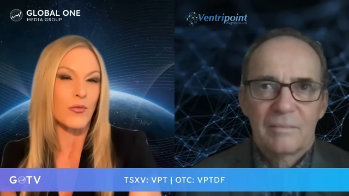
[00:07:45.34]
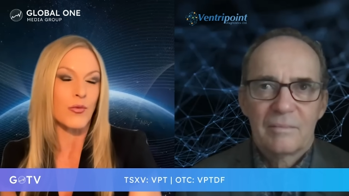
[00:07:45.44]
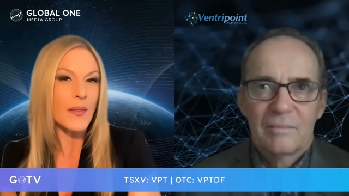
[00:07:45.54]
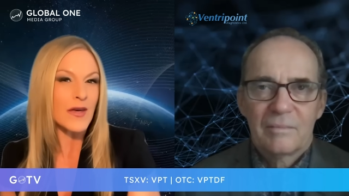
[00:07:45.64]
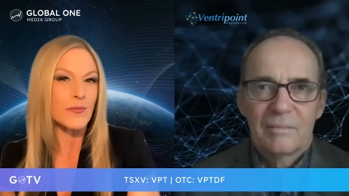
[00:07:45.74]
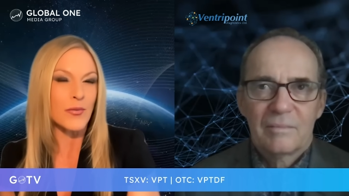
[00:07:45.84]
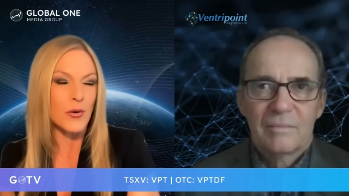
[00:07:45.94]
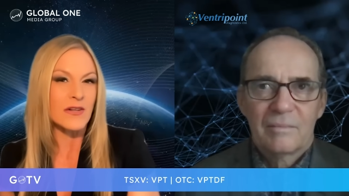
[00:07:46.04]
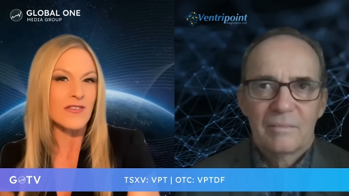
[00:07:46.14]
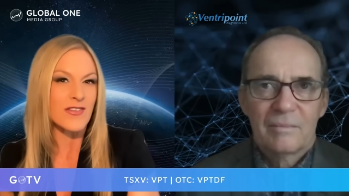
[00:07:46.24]
Speaker 1: what the
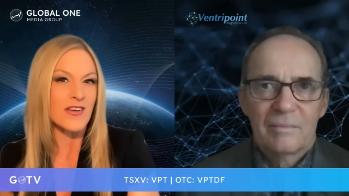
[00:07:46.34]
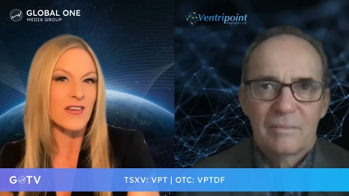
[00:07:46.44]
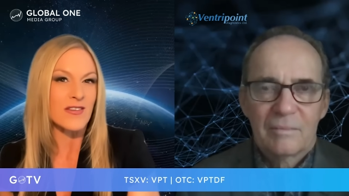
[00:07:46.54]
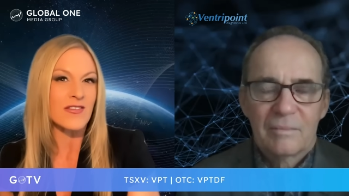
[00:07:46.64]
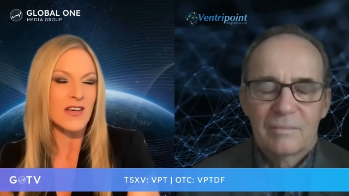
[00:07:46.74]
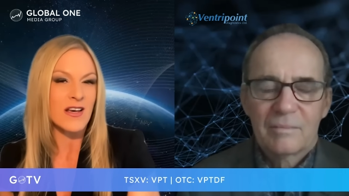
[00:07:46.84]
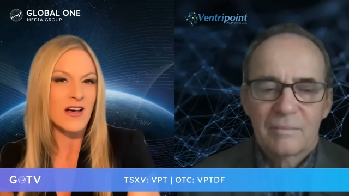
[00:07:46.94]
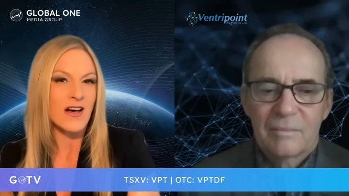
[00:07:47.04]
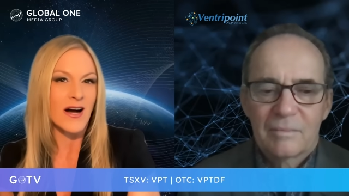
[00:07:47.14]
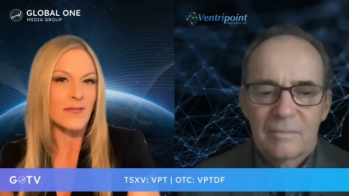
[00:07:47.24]
importance is
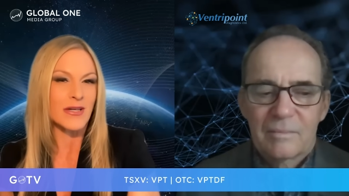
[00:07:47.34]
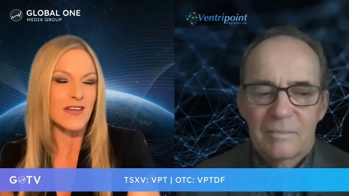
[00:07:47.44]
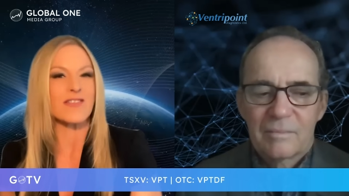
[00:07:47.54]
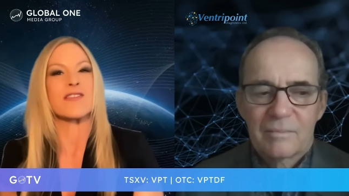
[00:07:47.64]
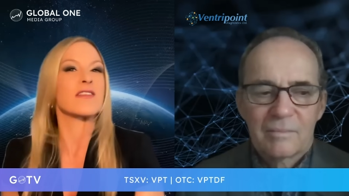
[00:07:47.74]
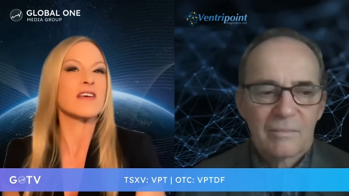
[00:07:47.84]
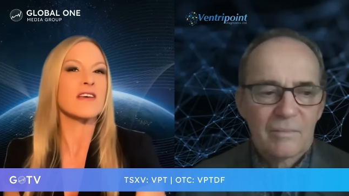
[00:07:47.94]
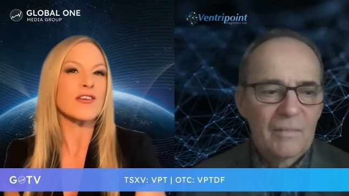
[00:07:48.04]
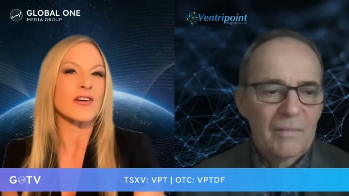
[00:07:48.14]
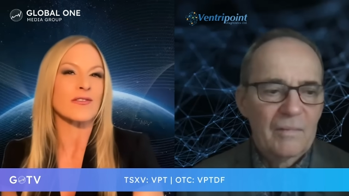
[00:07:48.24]
um, because
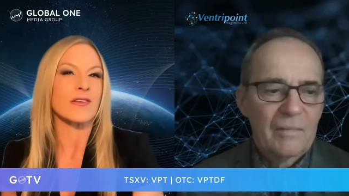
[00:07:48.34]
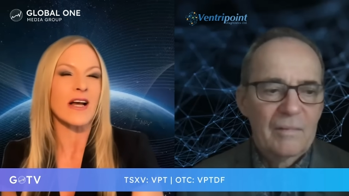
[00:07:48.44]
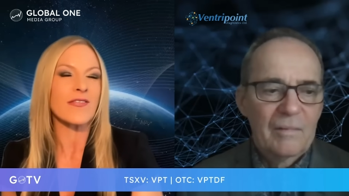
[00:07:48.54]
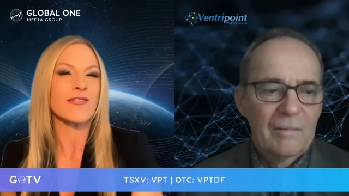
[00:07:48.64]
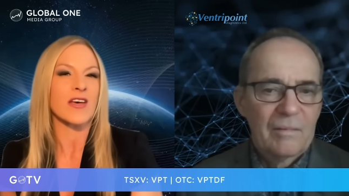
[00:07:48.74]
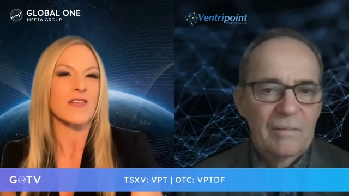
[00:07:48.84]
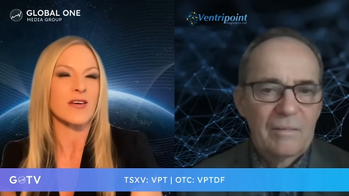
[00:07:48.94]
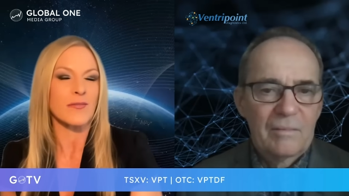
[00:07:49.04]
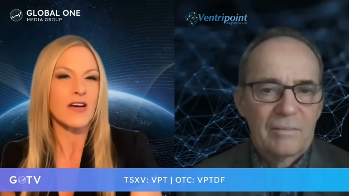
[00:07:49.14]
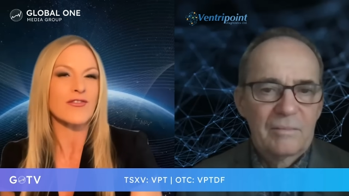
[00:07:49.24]
these are life
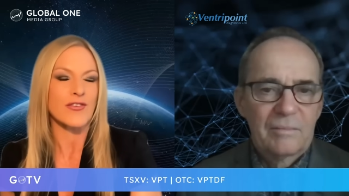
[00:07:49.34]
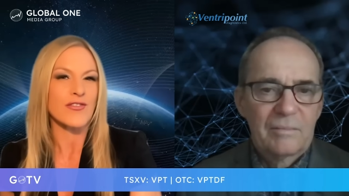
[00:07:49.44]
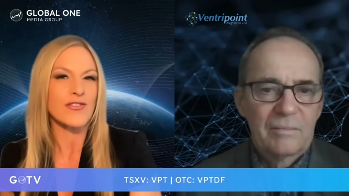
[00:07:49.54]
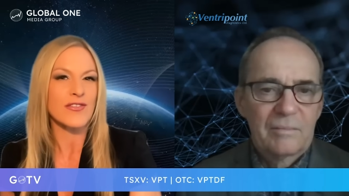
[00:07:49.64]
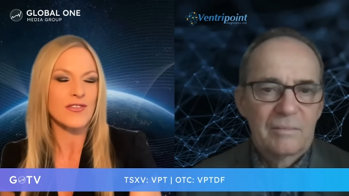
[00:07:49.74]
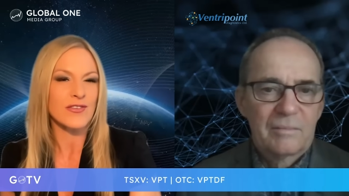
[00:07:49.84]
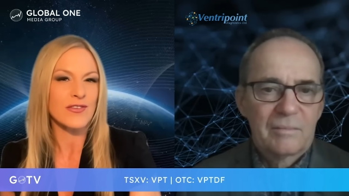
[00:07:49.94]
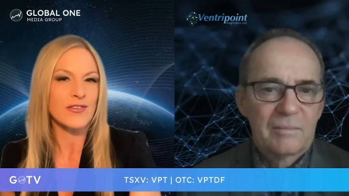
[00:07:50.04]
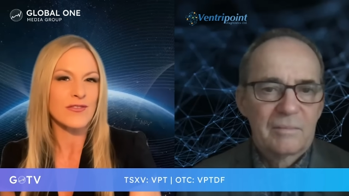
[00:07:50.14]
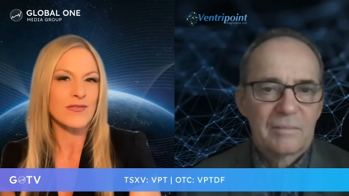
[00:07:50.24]
saving measures.
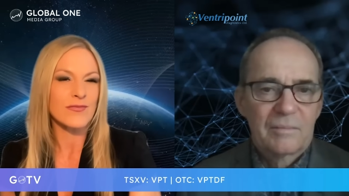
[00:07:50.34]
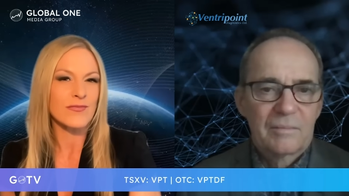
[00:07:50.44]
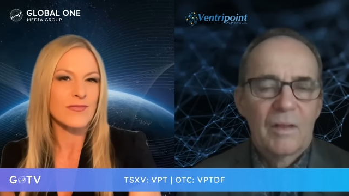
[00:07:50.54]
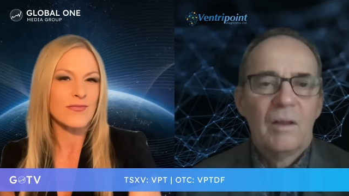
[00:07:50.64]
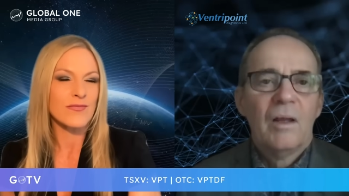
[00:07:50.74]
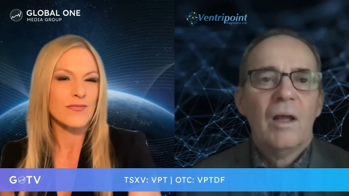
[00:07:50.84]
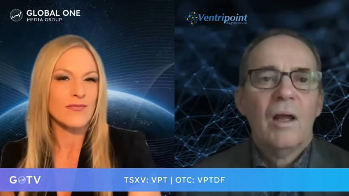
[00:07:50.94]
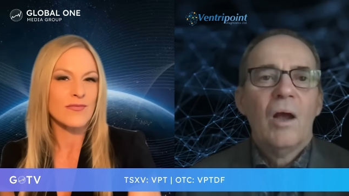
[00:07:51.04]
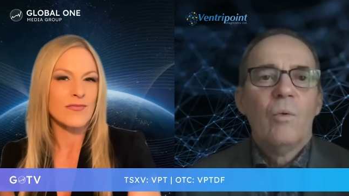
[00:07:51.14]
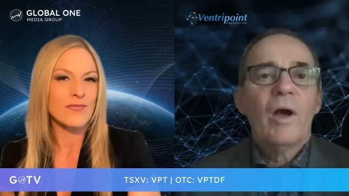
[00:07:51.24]

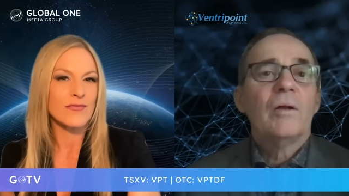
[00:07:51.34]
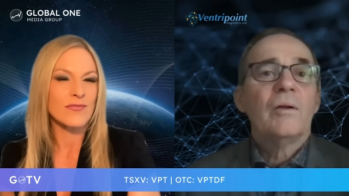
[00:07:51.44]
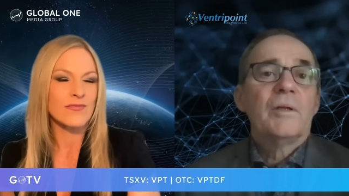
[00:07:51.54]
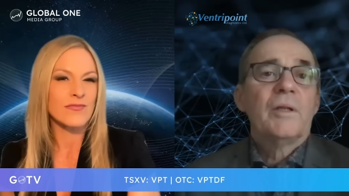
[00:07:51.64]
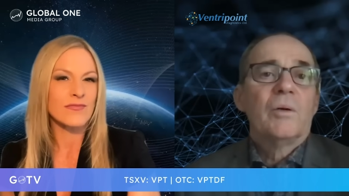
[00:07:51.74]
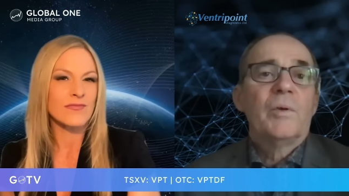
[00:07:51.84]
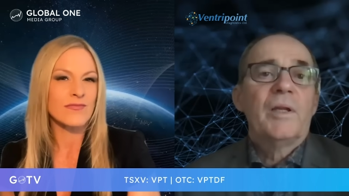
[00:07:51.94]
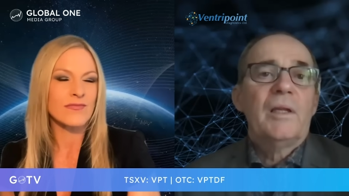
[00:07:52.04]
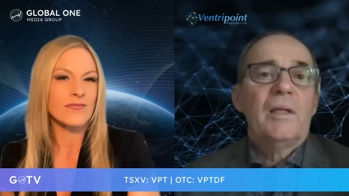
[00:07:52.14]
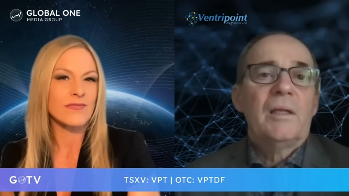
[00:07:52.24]
Speaker 2: Well, you know,
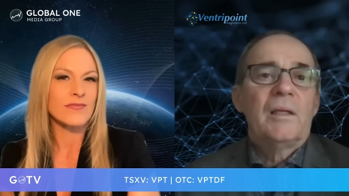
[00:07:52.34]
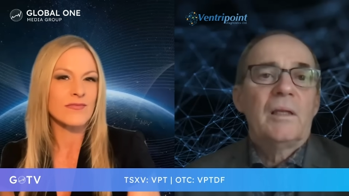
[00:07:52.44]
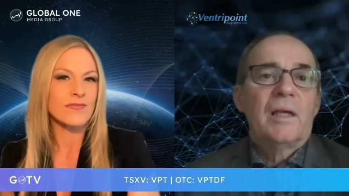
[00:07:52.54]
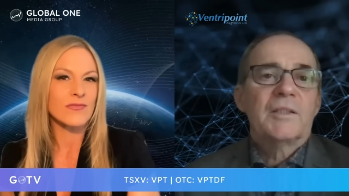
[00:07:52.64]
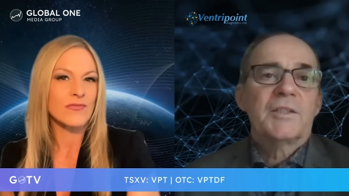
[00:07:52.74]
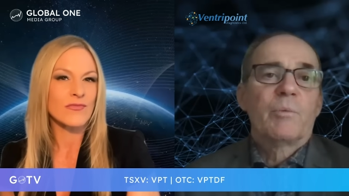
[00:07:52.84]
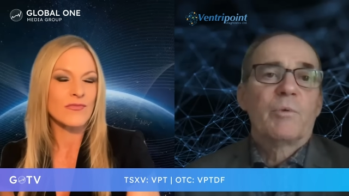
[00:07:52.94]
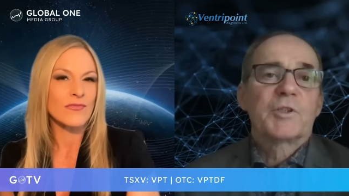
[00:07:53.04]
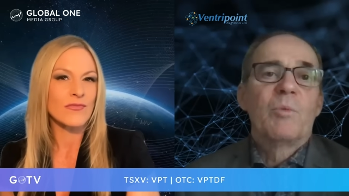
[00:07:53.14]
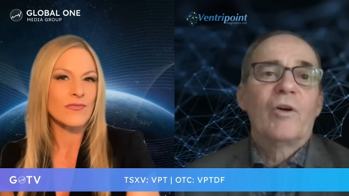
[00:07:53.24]
we as I said, we're
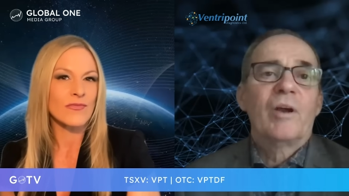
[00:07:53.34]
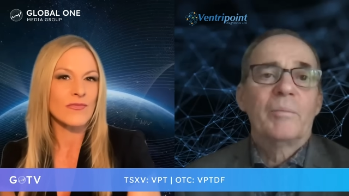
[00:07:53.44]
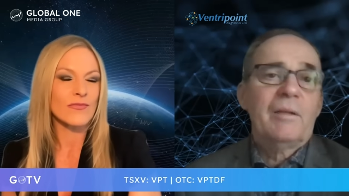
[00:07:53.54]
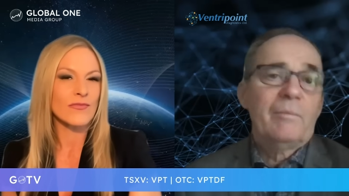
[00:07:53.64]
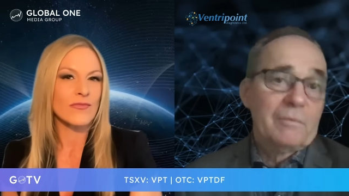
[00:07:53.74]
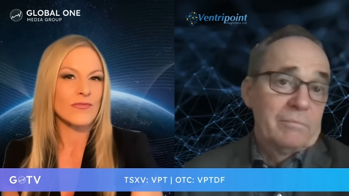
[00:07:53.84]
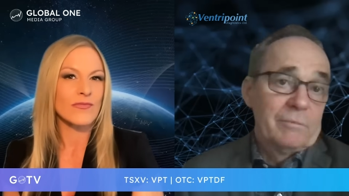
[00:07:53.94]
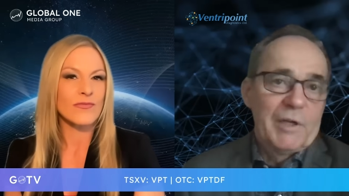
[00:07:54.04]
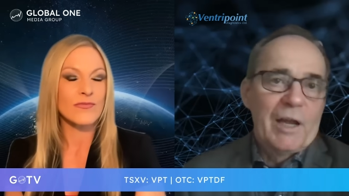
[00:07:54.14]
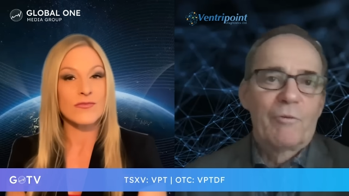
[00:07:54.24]
a small company. We,
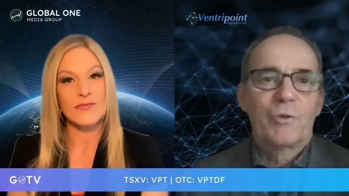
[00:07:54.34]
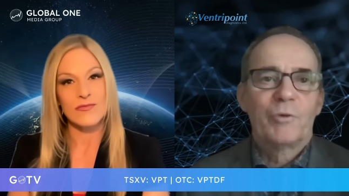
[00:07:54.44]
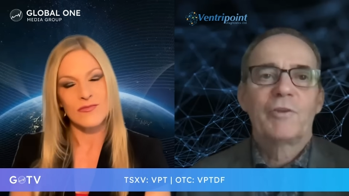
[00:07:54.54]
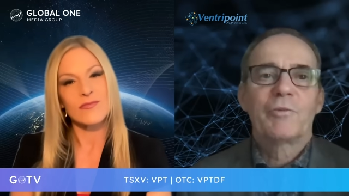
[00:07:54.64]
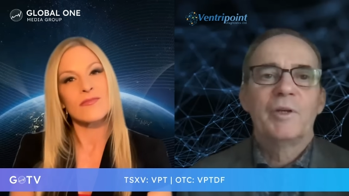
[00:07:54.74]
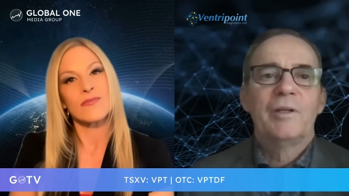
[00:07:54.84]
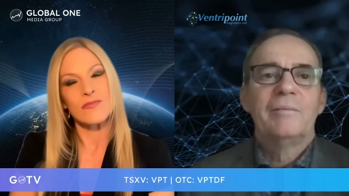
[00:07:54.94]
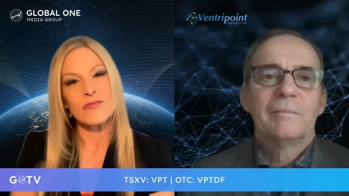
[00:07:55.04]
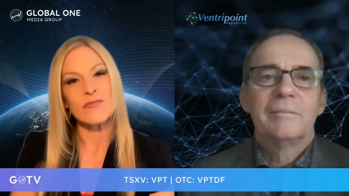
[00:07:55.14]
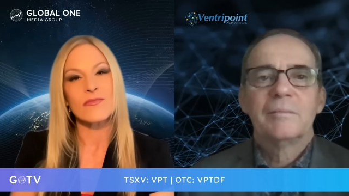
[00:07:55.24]
we now have 33
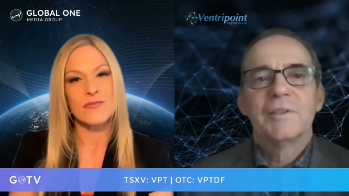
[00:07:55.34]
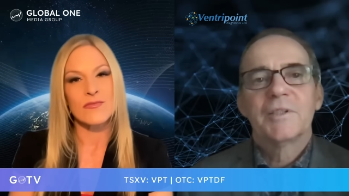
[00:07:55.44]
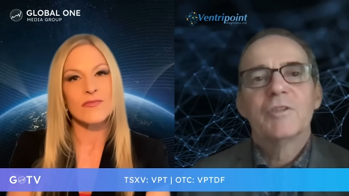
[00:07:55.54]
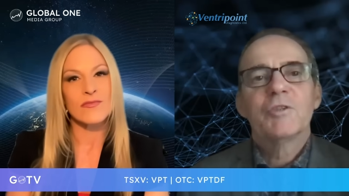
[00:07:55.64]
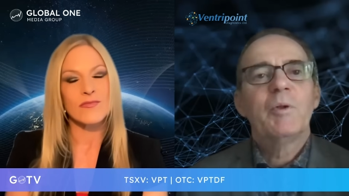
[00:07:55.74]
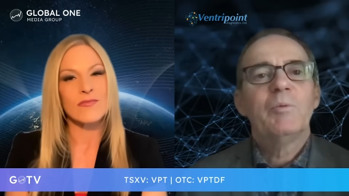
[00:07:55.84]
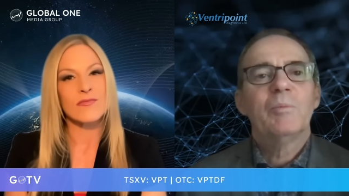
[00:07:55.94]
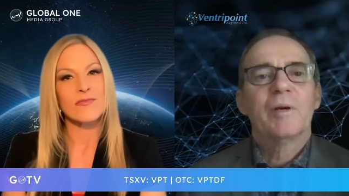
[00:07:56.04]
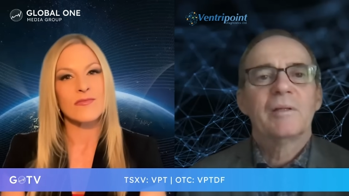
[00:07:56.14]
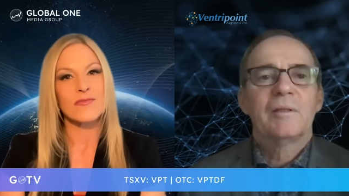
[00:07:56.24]
uh, salespeople,
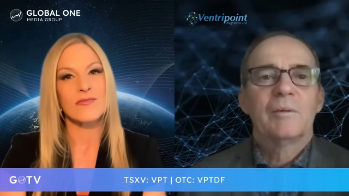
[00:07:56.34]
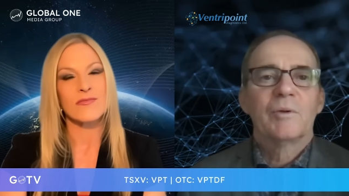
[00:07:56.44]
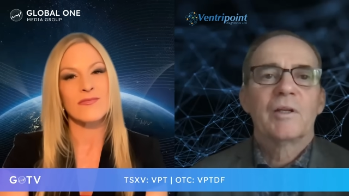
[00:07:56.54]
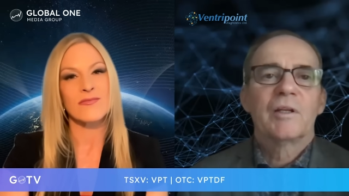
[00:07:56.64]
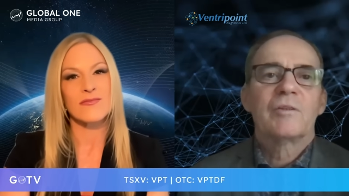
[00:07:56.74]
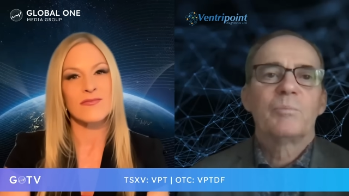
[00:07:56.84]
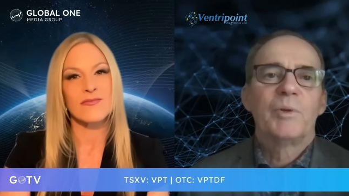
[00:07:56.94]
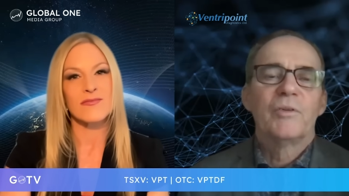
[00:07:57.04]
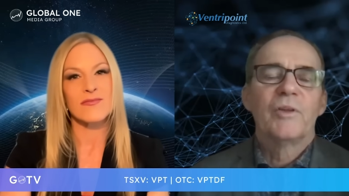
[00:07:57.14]
but you know, we're going to build